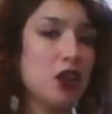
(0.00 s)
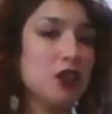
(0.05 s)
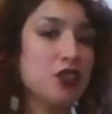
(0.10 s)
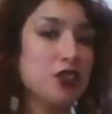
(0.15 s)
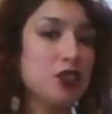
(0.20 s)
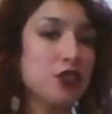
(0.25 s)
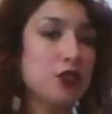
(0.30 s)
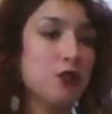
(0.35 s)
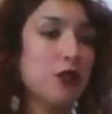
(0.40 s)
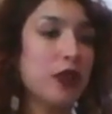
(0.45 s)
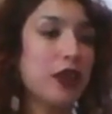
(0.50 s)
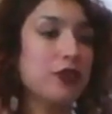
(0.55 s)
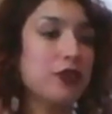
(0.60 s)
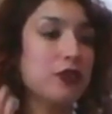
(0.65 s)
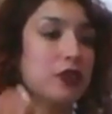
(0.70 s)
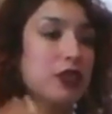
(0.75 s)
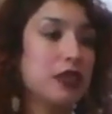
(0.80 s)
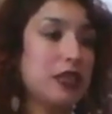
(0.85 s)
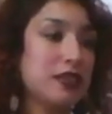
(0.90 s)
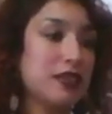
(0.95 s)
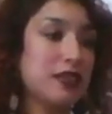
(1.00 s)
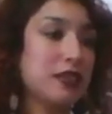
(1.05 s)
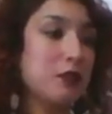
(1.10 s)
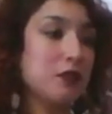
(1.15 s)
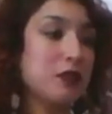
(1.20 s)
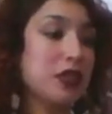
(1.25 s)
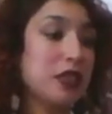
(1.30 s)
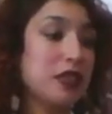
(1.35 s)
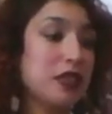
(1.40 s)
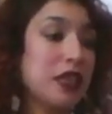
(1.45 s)
costume rather than as
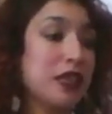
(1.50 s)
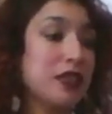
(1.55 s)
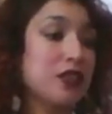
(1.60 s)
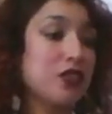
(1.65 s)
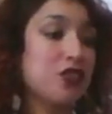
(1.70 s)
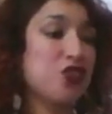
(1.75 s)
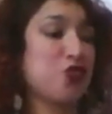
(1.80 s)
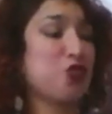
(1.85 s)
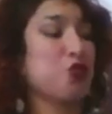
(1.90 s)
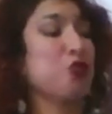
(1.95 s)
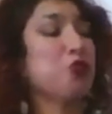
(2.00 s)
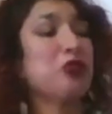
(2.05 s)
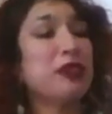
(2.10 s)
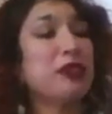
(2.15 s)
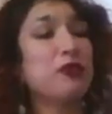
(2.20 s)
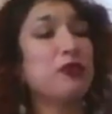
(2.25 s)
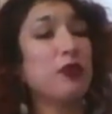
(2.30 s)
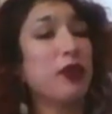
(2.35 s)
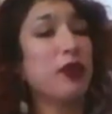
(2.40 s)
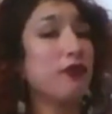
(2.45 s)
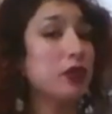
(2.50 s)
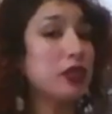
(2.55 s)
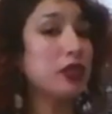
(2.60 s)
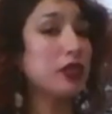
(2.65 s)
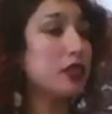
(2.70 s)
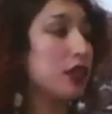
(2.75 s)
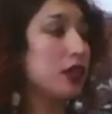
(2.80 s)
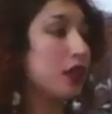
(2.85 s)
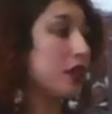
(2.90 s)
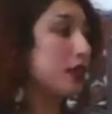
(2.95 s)
something that is truly
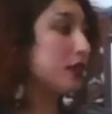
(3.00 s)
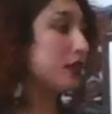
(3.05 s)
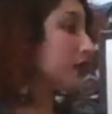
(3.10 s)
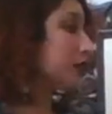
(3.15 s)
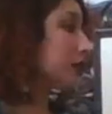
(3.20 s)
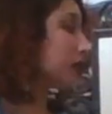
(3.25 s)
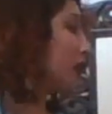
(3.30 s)
reverent to us.